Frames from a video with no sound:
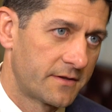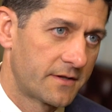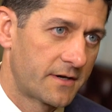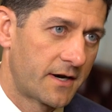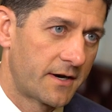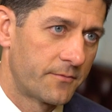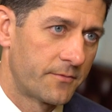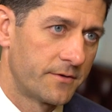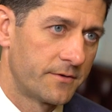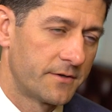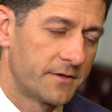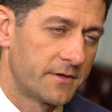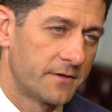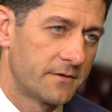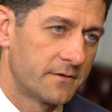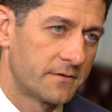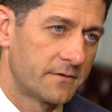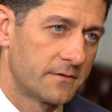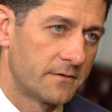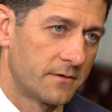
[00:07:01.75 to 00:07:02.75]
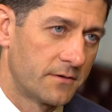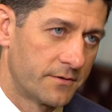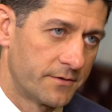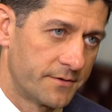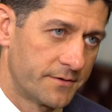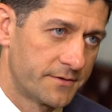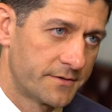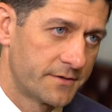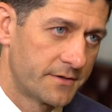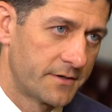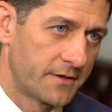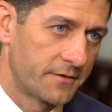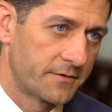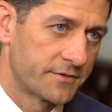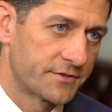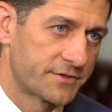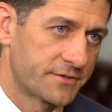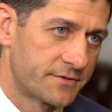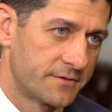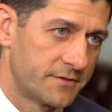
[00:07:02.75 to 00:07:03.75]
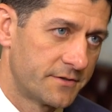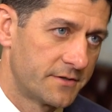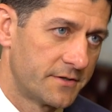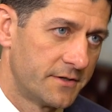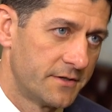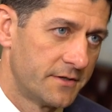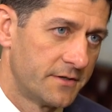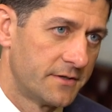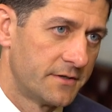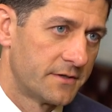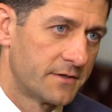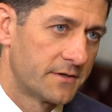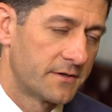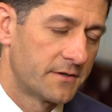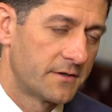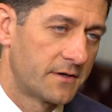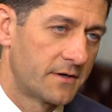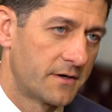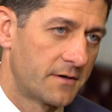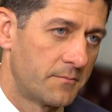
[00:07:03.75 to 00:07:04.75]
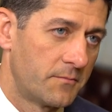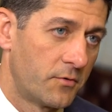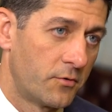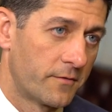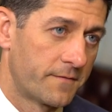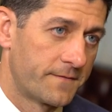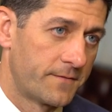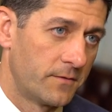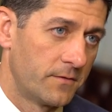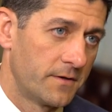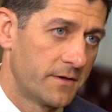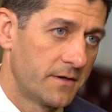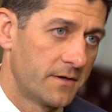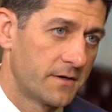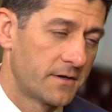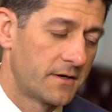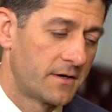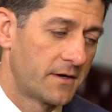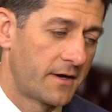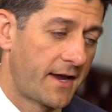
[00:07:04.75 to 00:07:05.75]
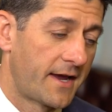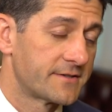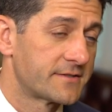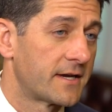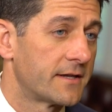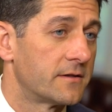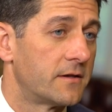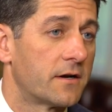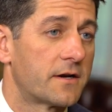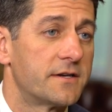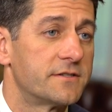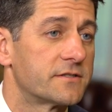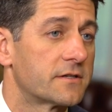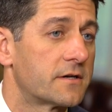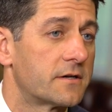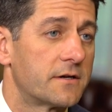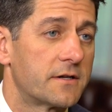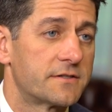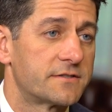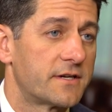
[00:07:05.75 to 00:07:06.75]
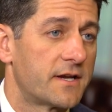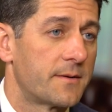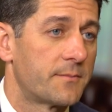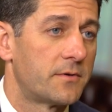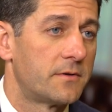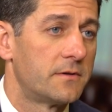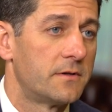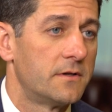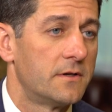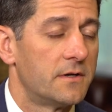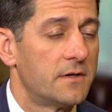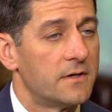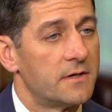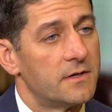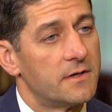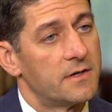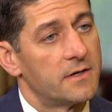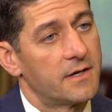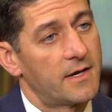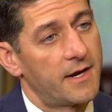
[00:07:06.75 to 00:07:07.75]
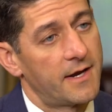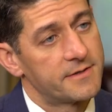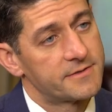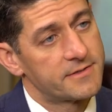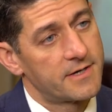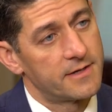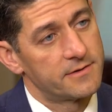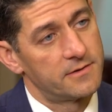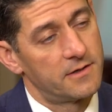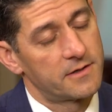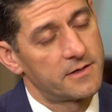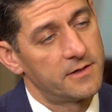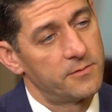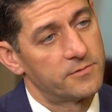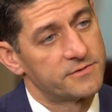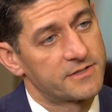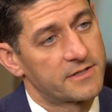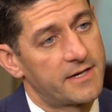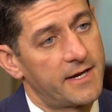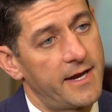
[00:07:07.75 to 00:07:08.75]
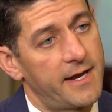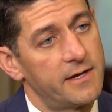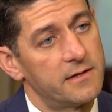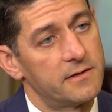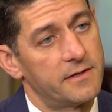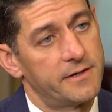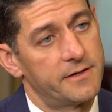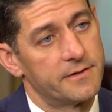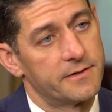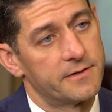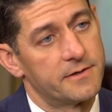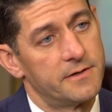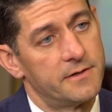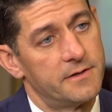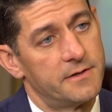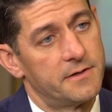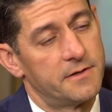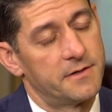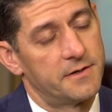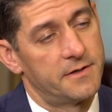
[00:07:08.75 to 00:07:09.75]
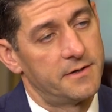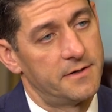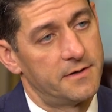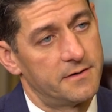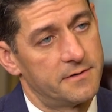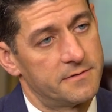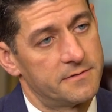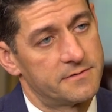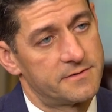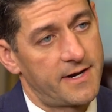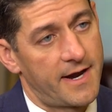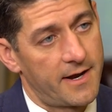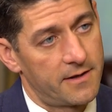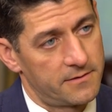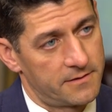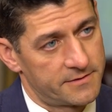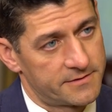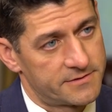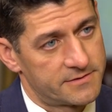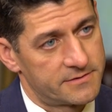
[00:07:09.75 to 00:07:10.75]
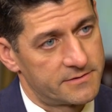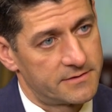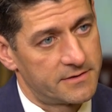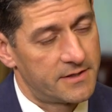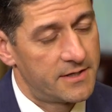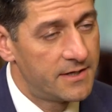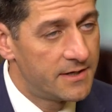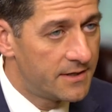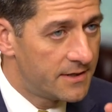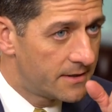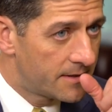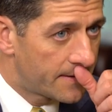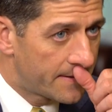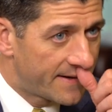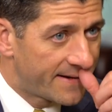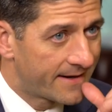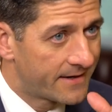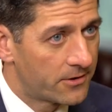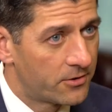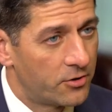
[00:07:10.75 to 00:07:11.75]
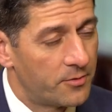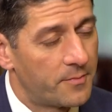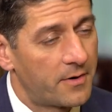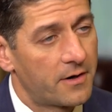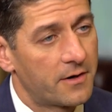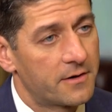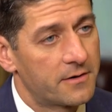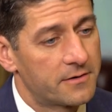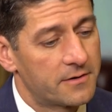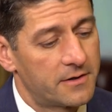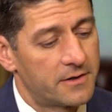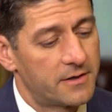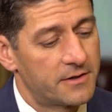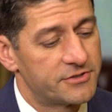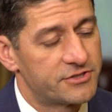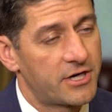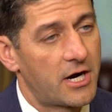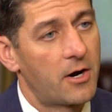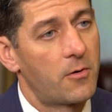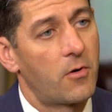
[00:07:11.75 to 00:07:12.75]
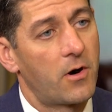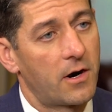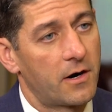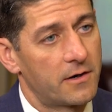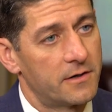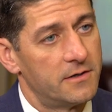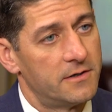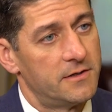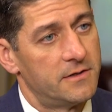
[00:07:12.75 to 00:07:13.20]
that I really learned and understood more fully. Anton Lucky is a good example. Anton Lucky was a gang leader in Dallas. He and Omar Jawar,